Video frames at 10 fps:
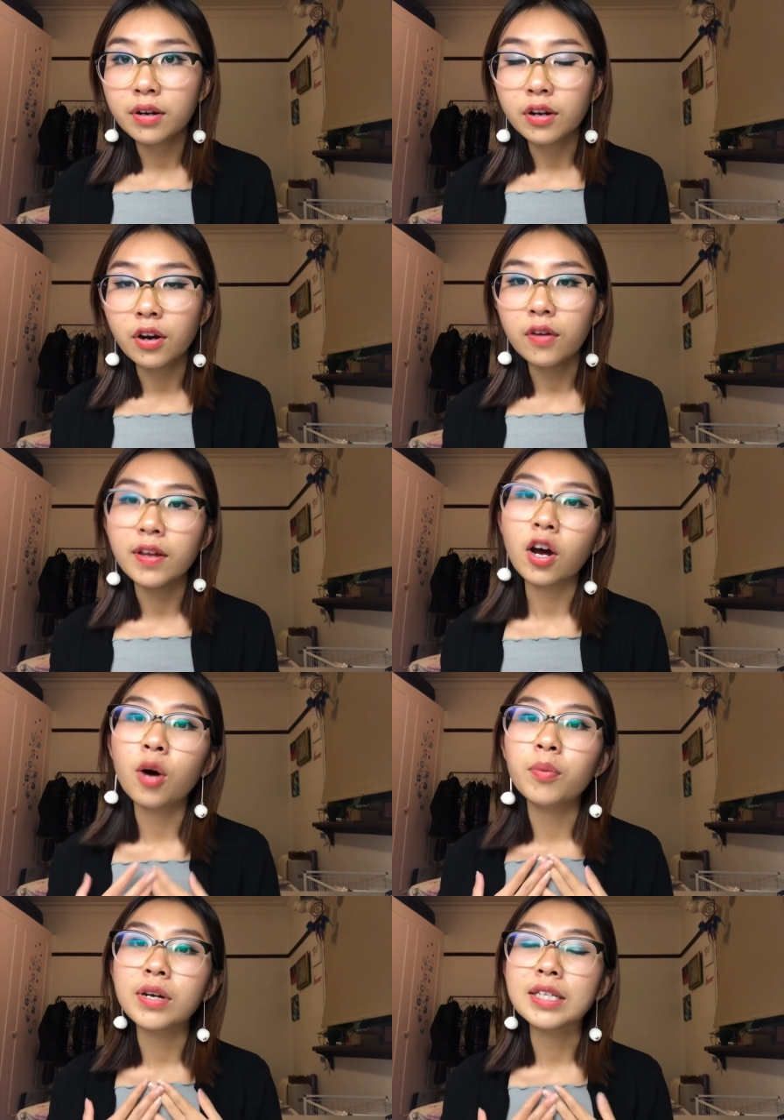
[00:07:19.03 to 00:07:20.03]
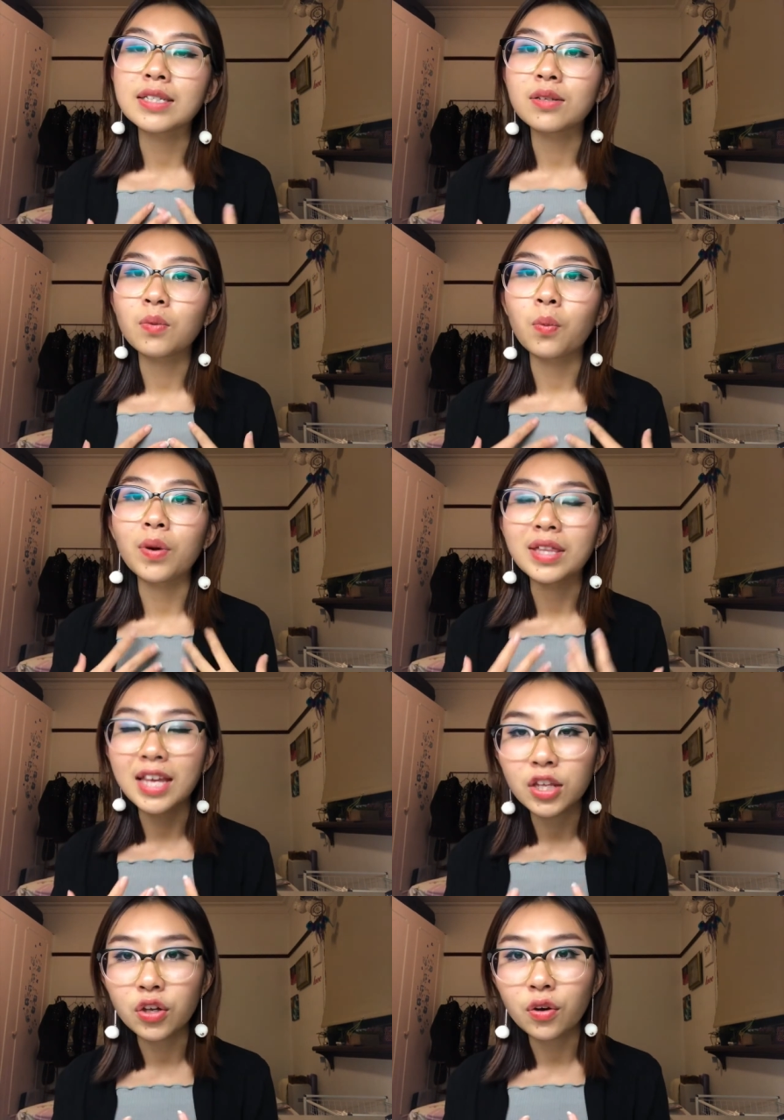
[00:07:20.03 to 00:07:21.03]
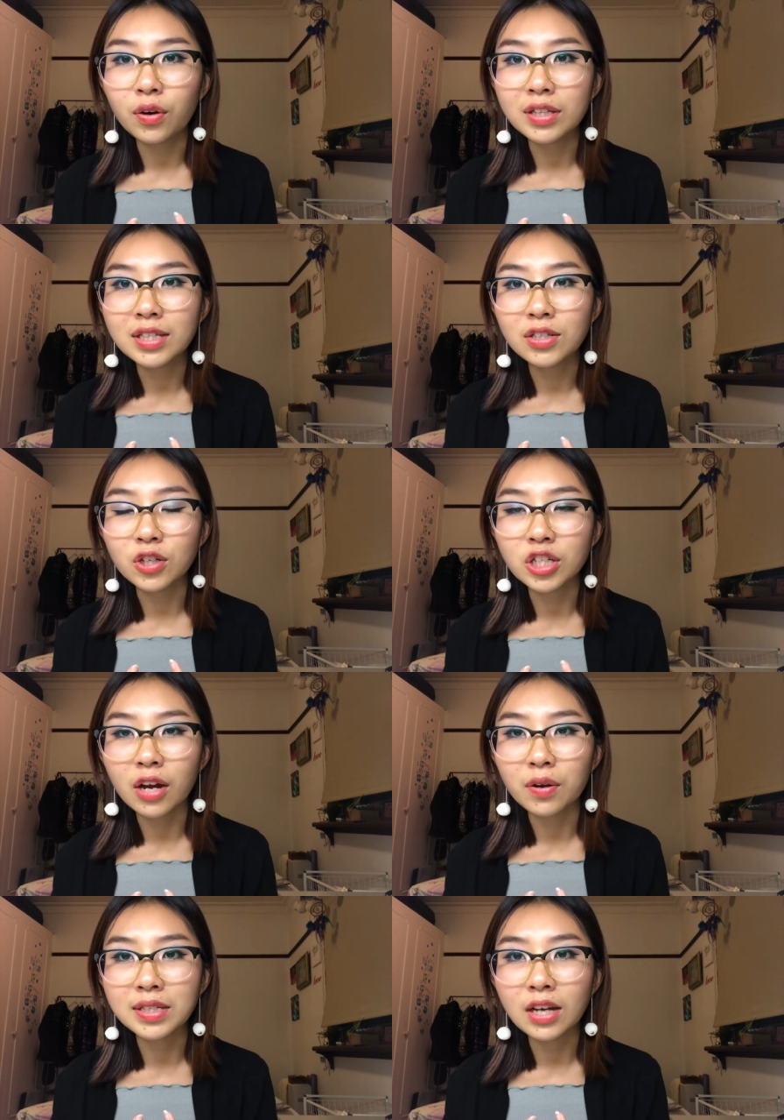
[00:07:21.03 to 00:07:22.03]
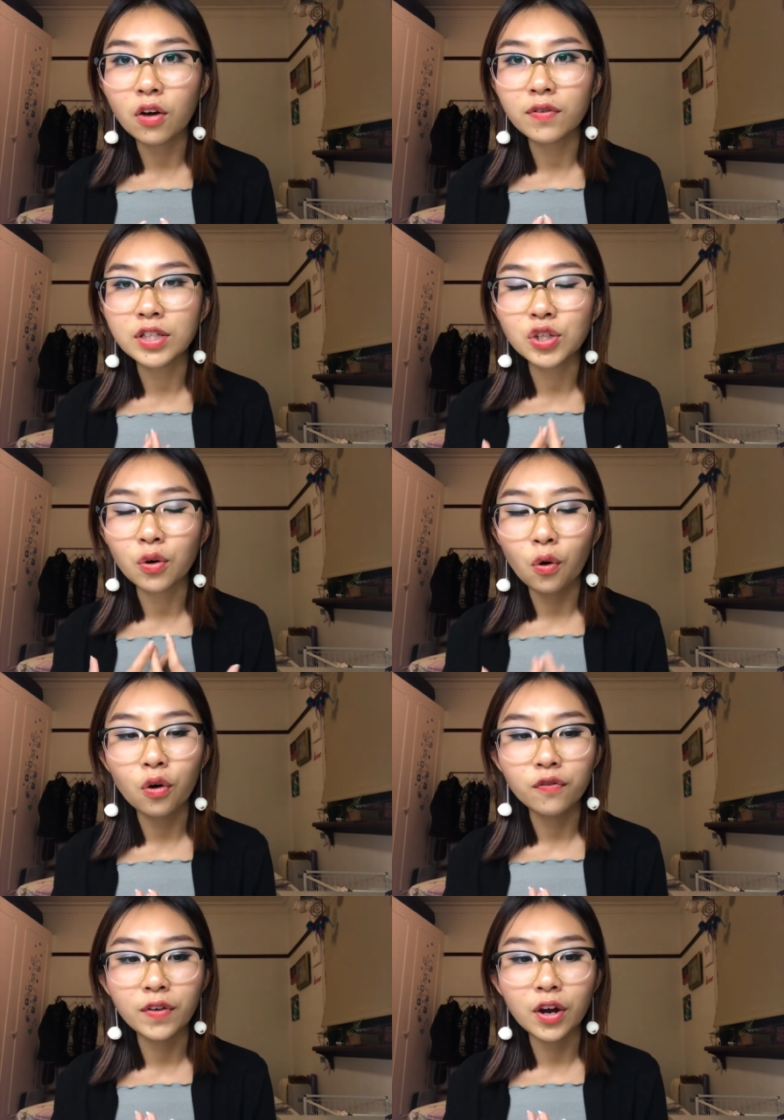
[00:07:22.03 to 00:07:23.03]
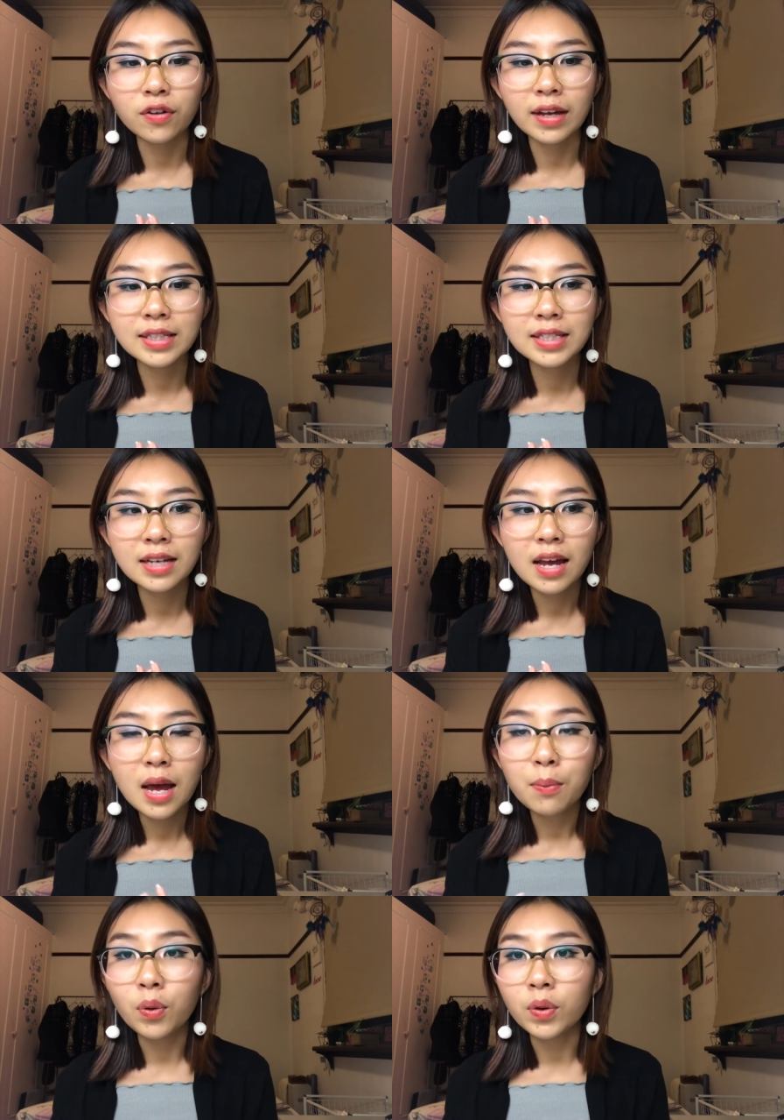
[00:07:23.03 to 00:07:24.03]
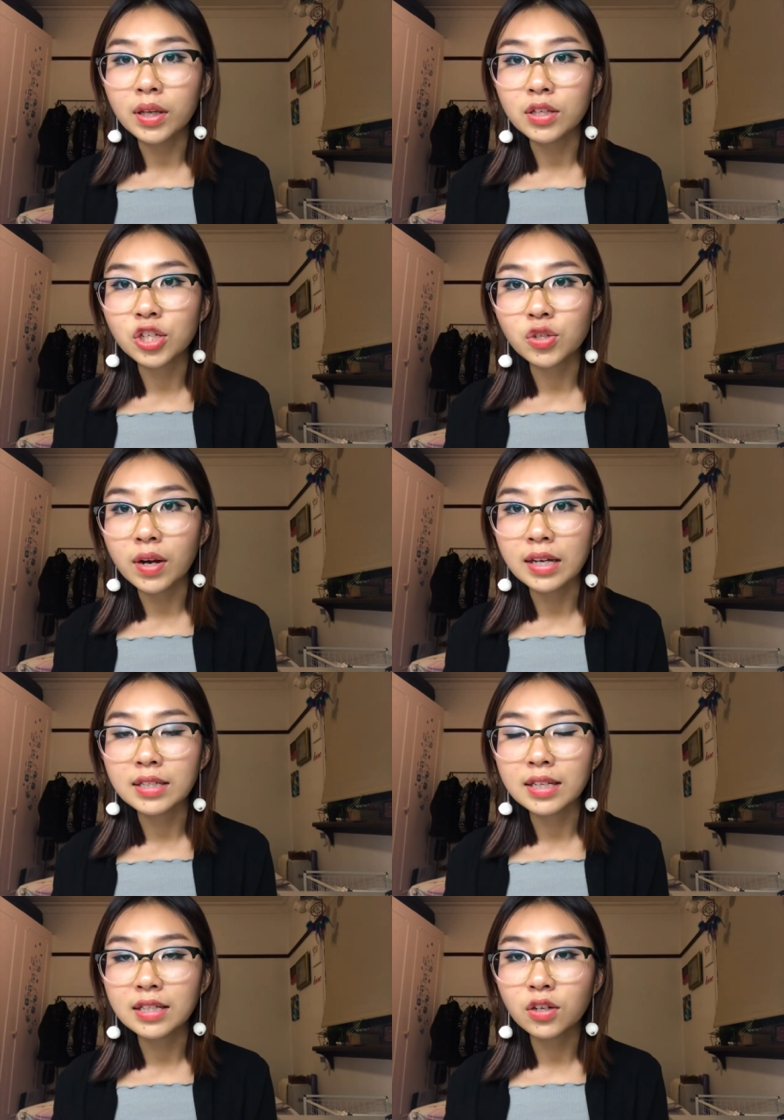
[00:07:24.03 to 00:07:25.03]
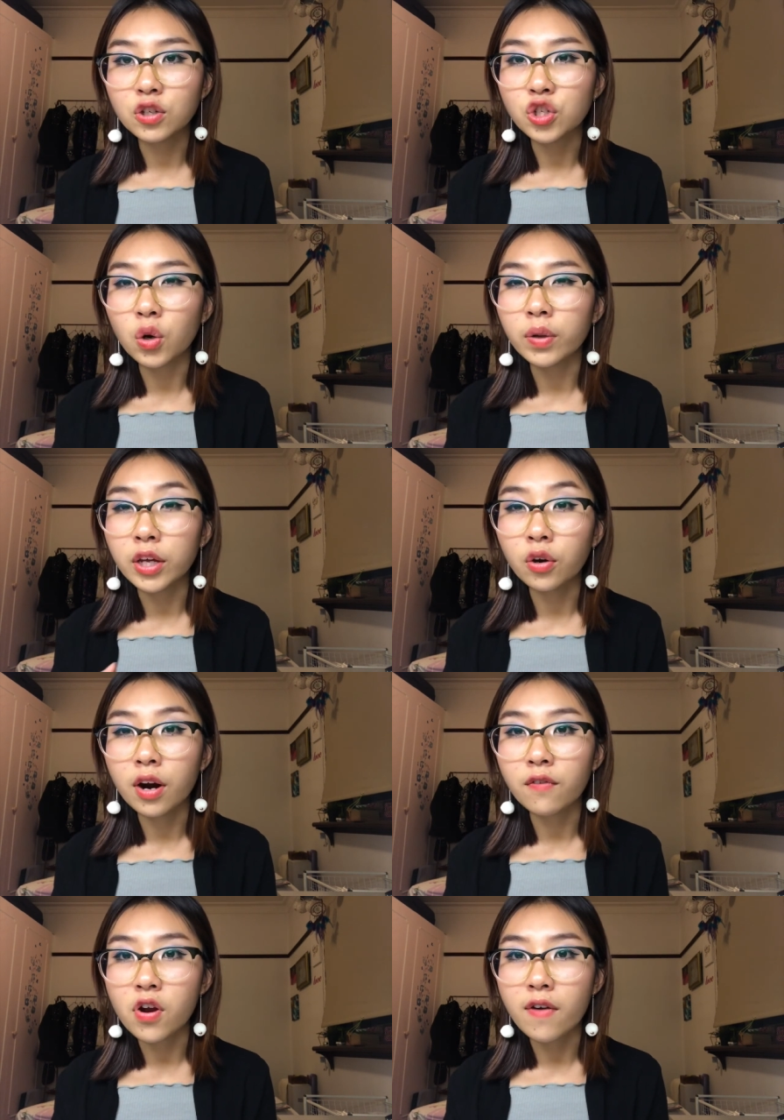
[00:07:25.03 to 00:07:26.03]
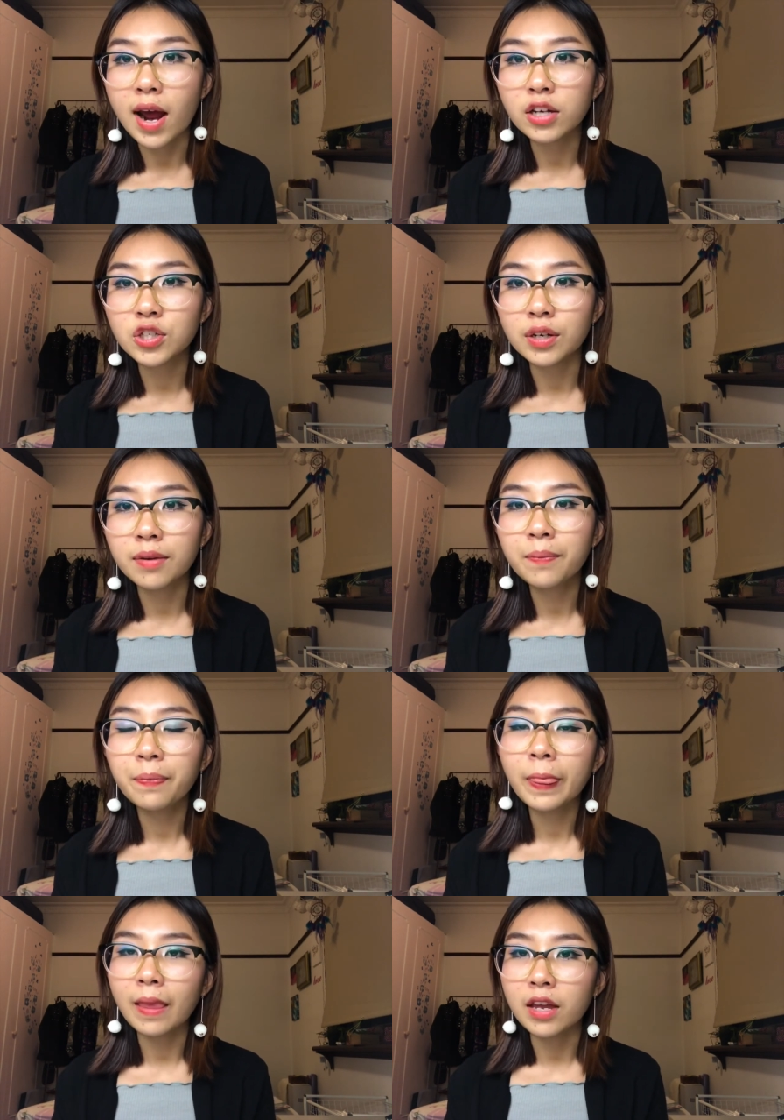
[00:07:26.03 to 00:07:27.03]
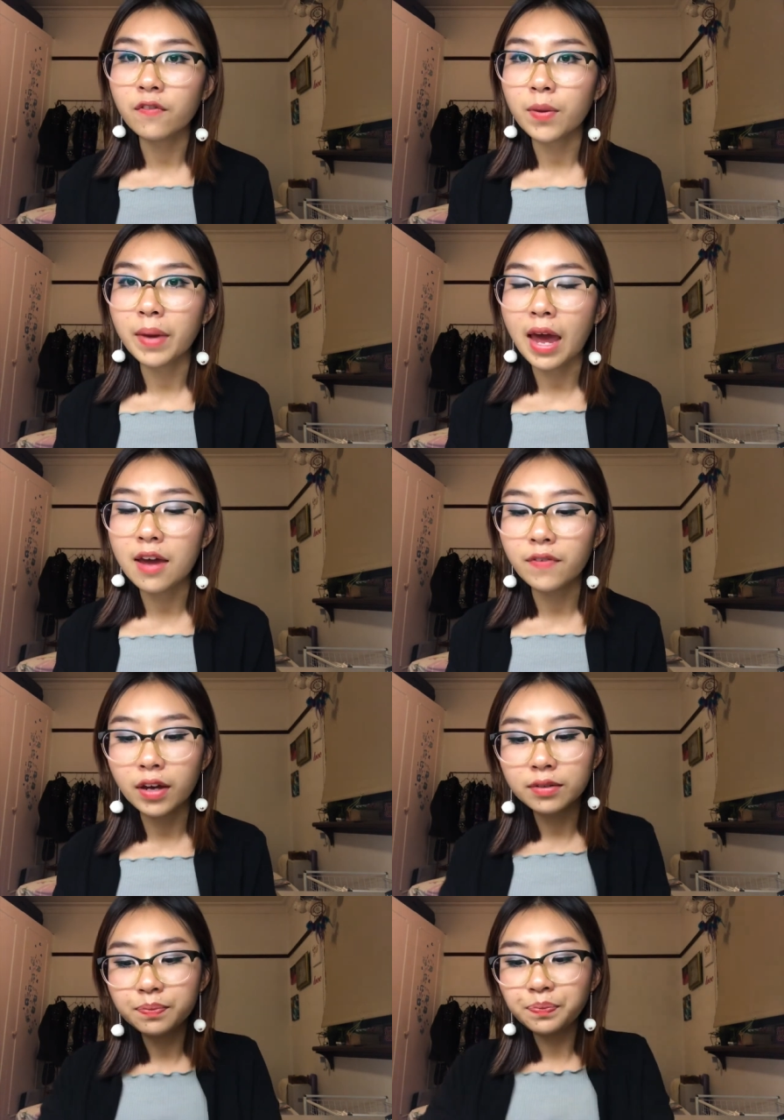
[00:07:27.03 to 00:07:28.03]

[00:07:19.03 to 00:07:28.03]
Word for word: You know, the culprit is within you, it's your shadow self, it's your core fear that's pulling the strings, it's controlling your every reaction and every behavior.